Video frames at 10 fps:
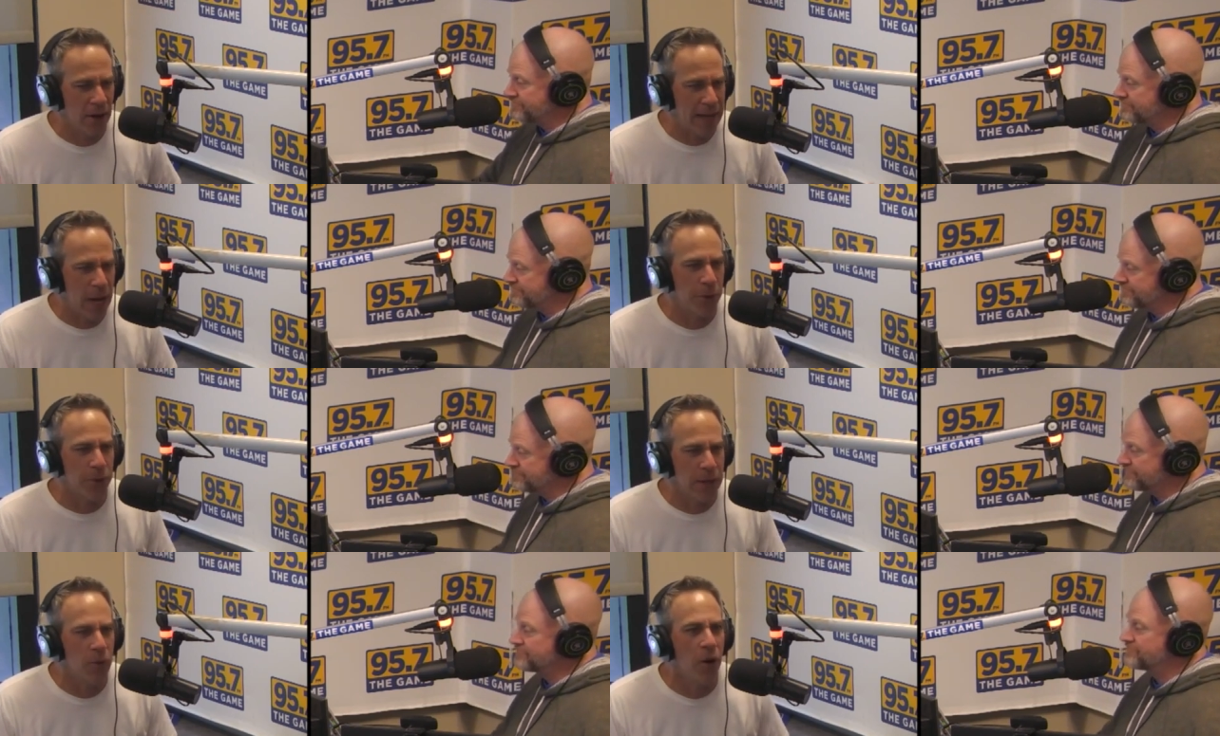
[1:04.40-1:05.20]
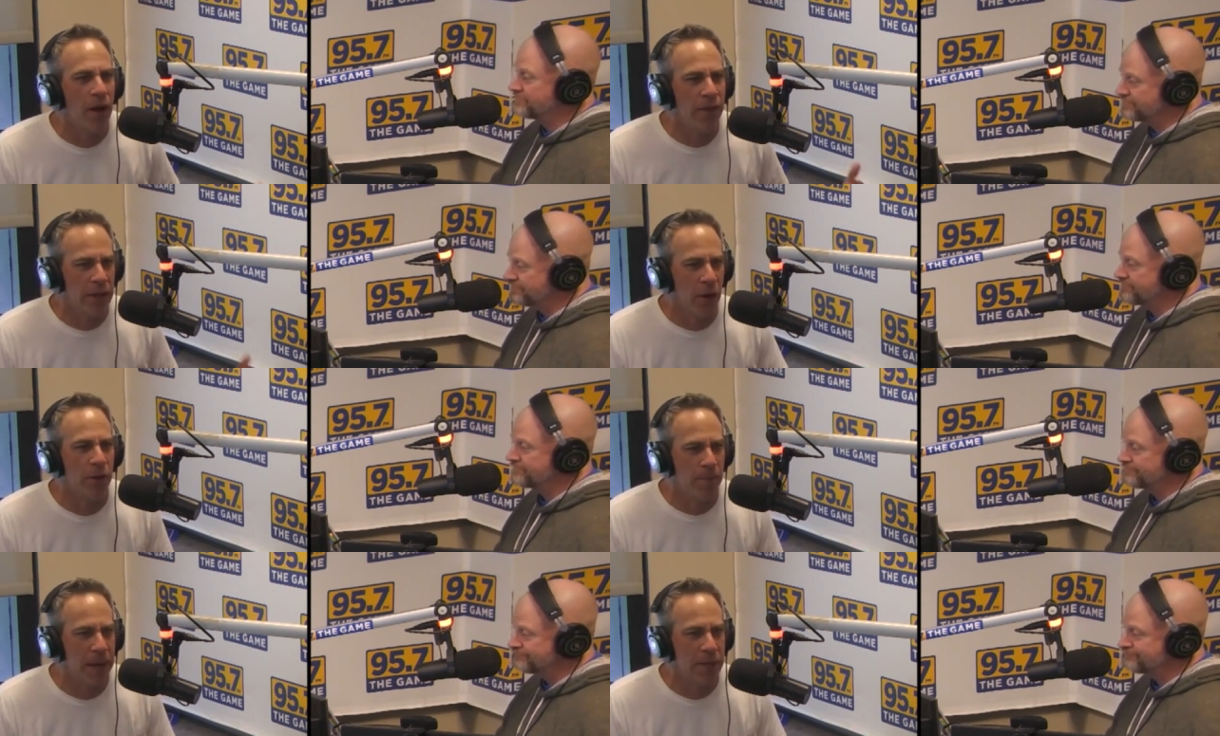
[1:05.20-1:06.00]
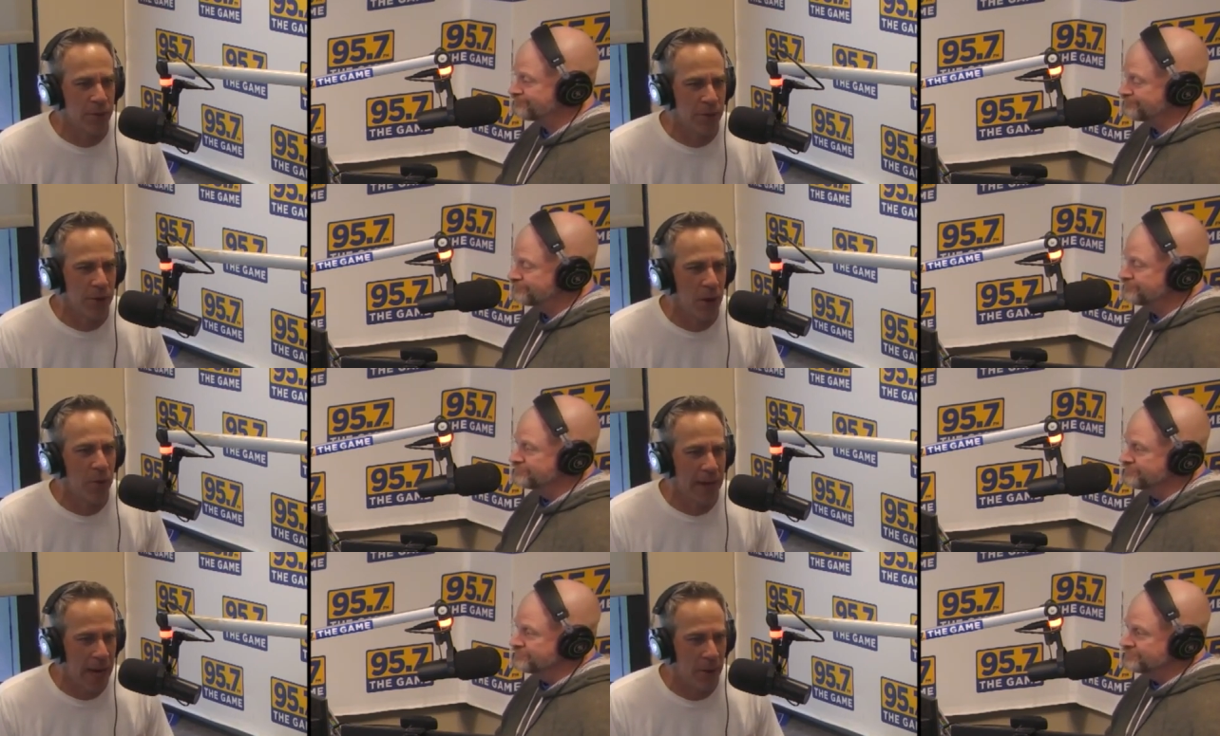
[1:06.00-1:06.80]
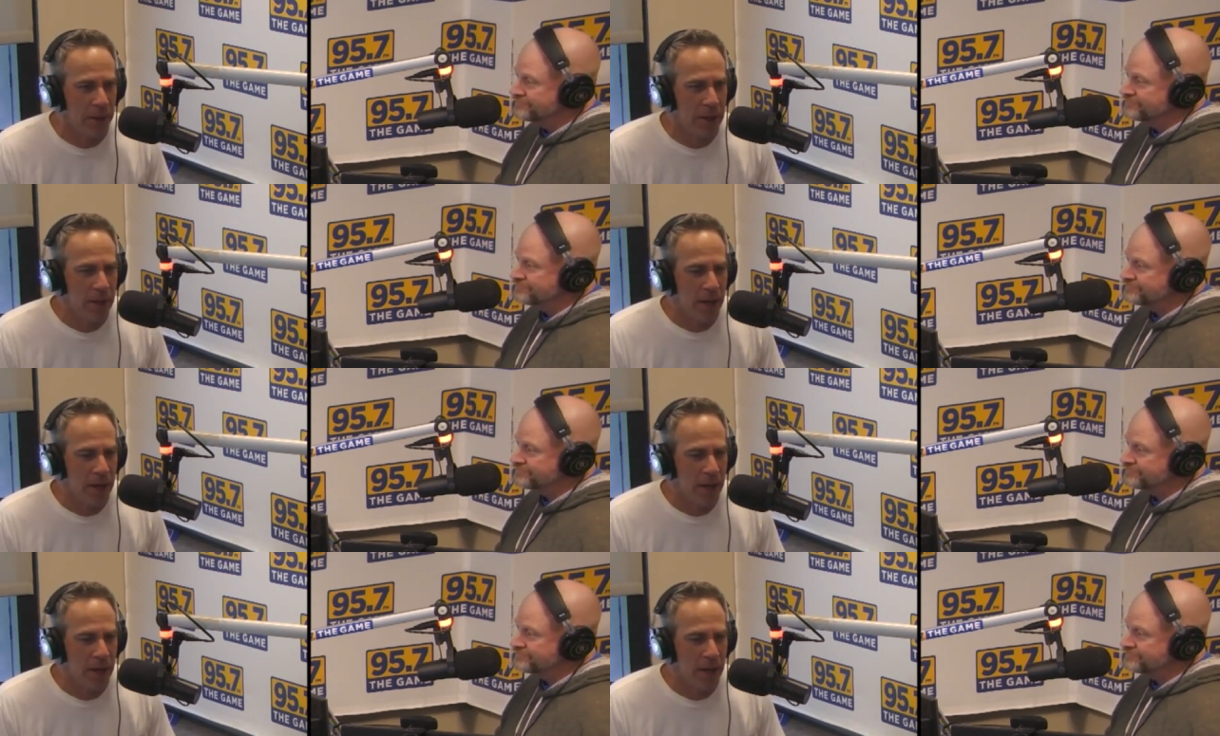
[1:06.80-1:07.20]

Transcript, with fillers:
Speaker 1: are down 3-1. They load the bases with no one out.